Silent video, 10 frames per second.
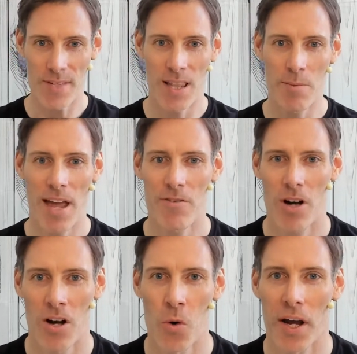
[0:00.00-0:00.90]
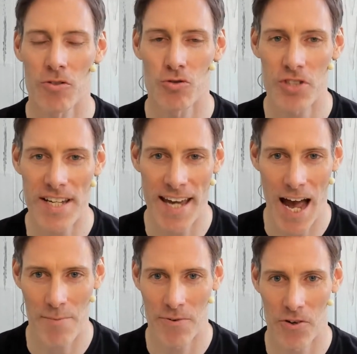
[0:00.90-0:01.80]
let me have a quick
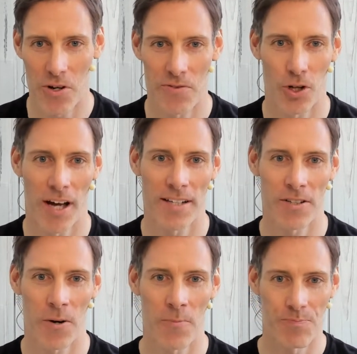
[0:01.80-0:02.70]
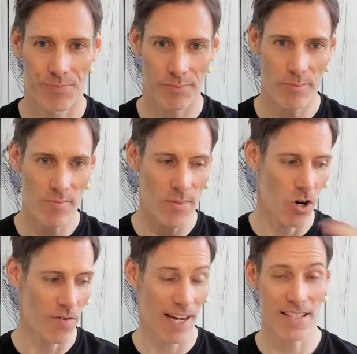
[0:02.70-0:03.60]
recap for you, if you like. So
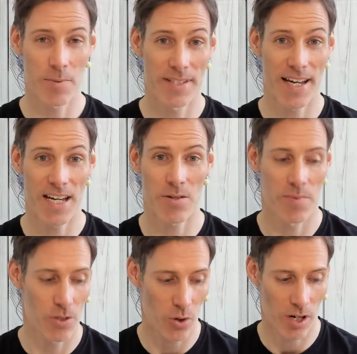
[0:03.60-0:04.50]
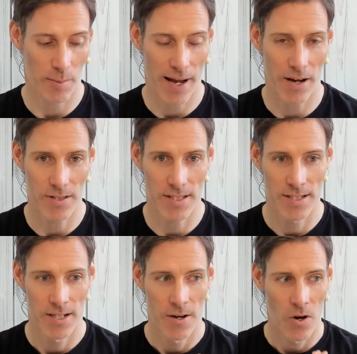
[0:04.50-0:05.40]
over the last couple of days, we've been talking about
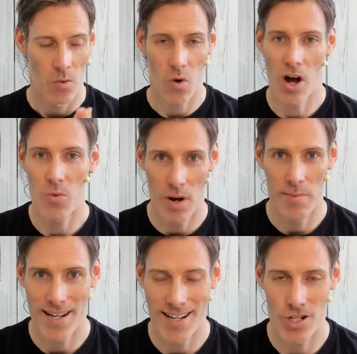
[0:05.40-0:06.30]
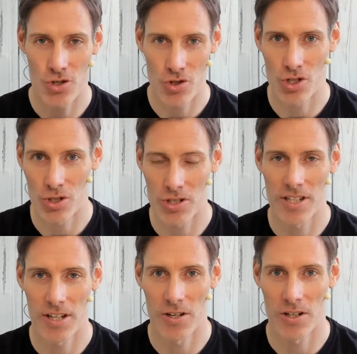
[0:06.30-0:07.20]
why women struggle
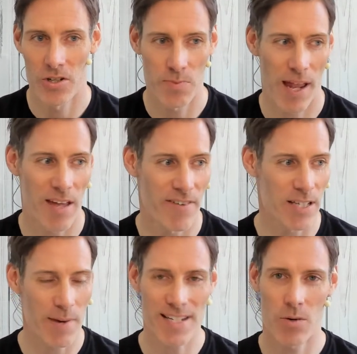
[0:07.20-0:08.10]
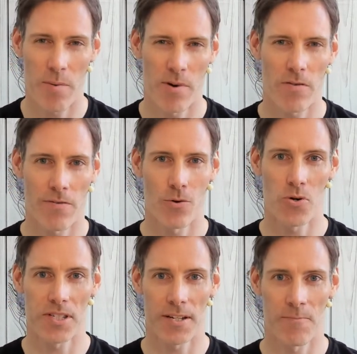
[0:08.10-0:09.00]
to lose belly fat, especially women over
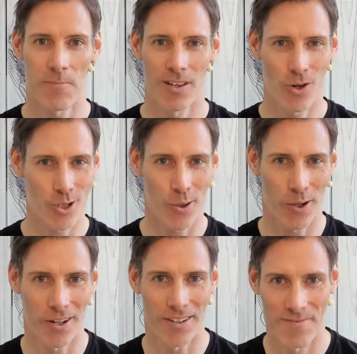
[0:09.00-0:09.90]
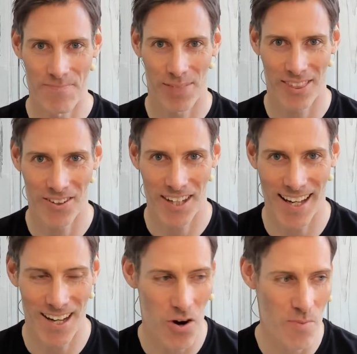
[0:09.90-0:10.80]
40. Lots going on, okay?
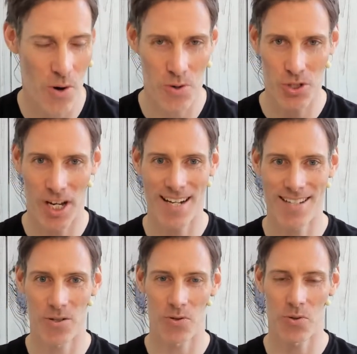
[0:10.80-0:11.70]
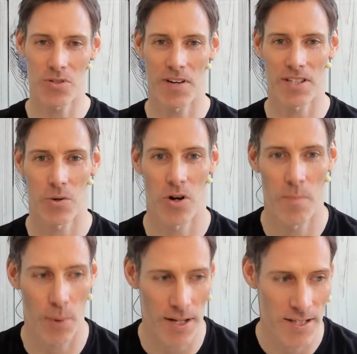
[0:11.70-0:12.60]
Hormonal changes, all sorts of things going on,
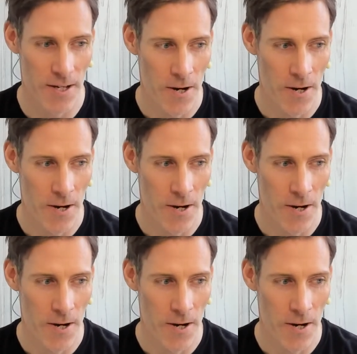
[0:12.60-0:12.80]
but